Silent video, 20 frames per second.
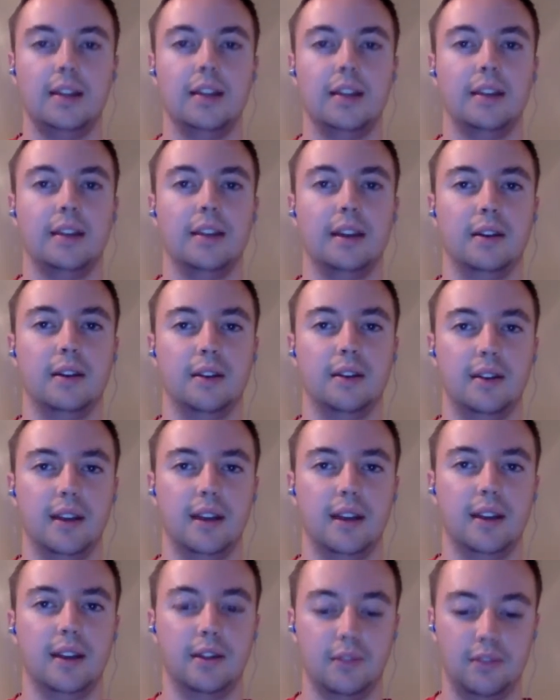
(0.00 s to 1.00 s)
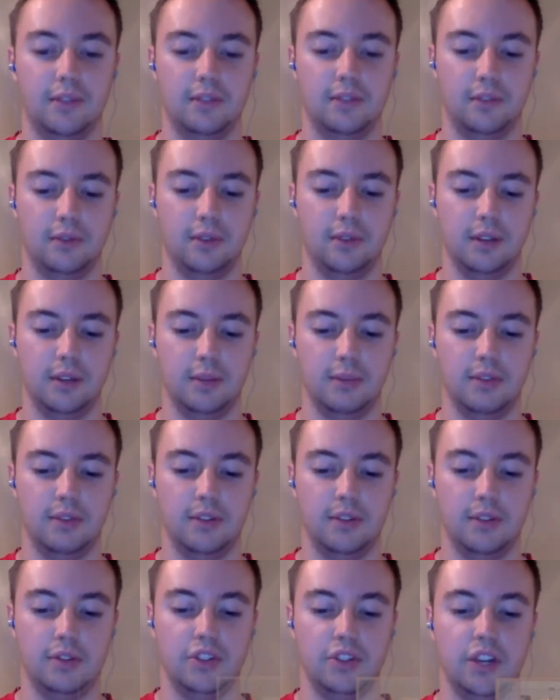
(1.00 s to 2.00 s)
And now heading over to
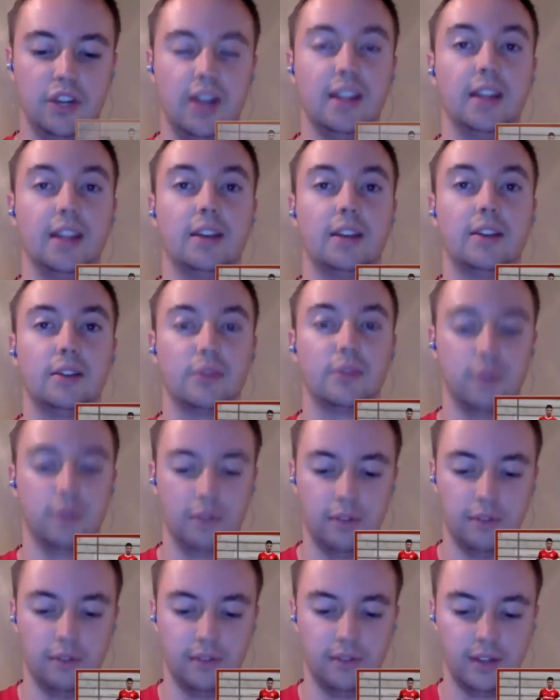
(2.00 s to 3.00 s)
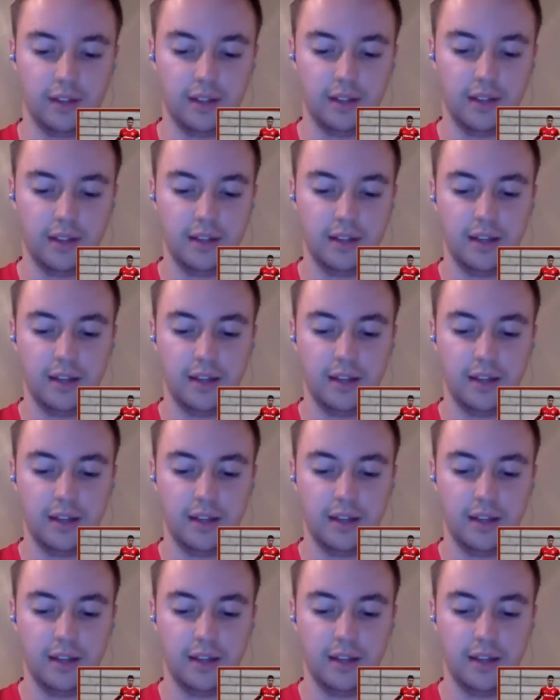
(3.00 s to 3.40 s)
Brazil, Johnny Cordoza